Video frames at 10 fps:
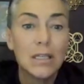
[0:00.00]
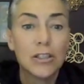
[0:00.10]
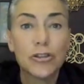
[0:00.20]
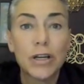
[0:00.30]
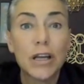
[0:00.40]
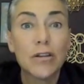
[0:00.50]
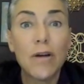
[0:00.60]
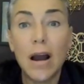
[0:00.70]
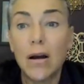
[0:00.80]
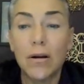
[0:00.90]
drinking the
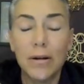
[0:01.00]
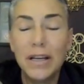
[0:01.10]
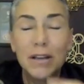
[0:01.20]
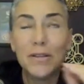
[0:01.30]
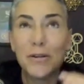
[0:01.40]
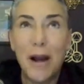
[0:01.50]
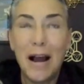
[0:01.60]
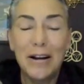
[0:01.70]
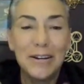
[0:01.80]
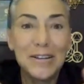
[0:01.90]
crack or eating the
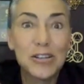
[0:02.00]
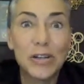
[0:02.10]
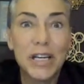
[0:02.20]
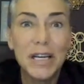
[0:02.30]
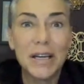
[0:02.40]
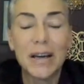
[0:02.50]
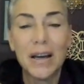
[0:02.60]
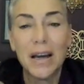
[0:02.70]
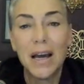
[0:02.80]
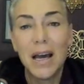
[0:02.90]
cracker and drinking
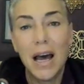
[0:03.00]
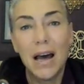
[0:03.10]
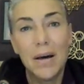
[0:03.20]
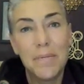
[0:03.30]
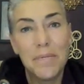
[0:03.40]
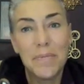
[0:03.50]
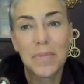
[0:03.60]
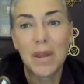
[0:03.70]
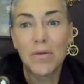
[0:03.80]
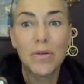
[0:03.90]
um,
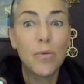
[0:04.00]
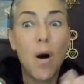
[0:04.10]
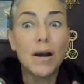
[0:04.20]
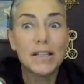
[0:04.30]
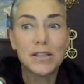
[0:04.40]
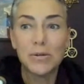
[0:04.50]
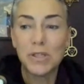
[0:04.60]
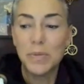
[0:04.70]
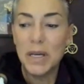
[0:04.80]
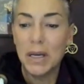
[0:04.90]
the wine, so to
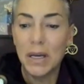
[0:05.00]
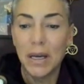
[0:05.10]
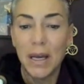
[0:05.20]
speak.